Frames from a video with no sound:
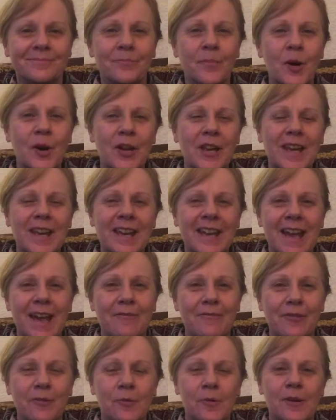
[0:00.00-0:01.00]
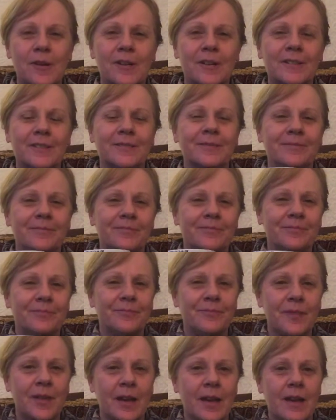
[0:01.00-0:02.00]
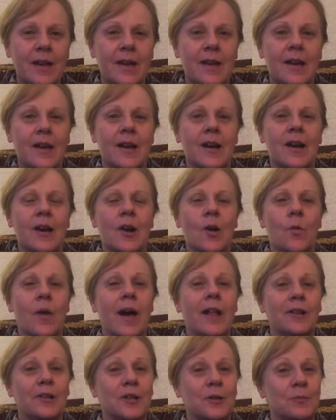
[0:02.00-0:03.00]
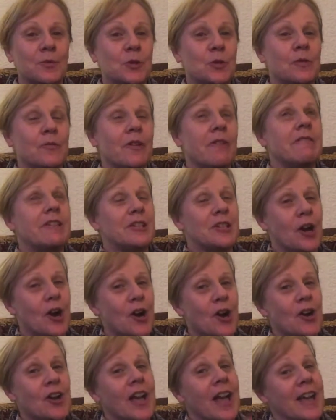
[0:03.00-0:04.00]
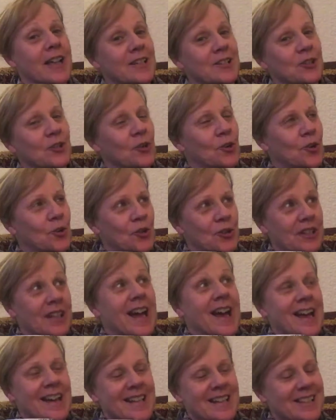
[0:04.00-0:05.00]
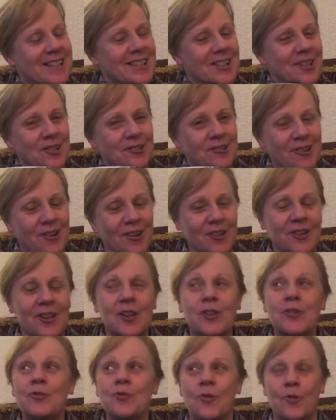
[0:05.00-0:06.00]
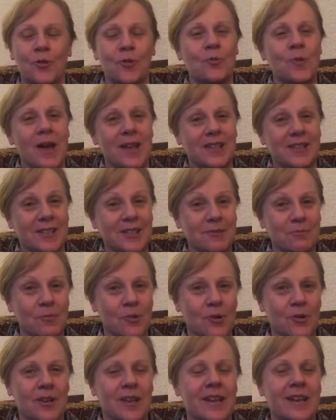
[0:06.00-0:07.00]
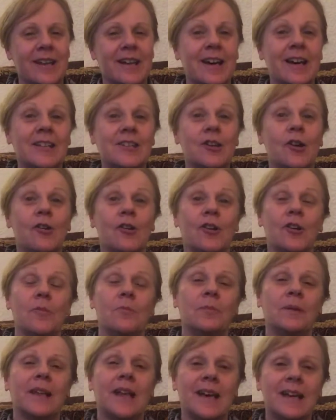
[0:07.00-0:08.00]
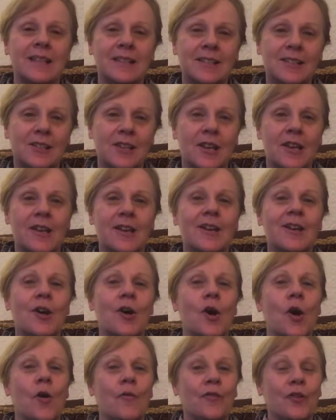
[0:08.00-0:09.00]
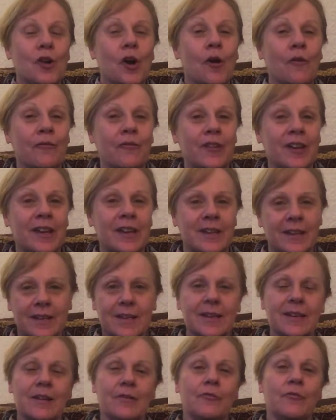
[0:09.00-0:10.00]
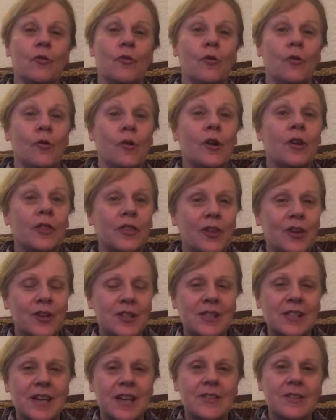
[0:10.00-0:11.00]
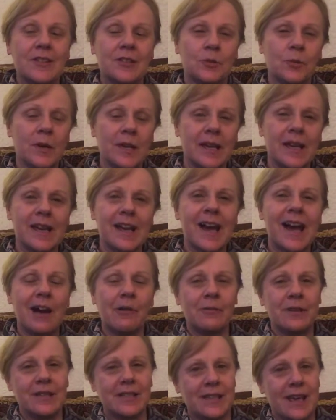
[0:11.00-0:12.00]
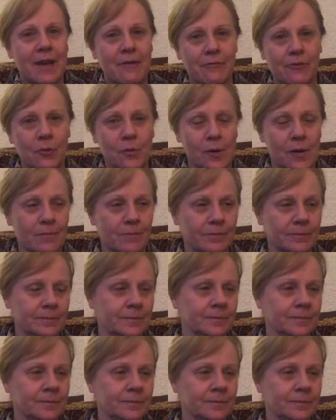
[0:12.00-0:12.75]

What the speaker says: Morning, everyone. Welcome to a very dark, hence all the lights that are on, northwest this morning, and our compliance over coffee for Thursday this week. How is everyone?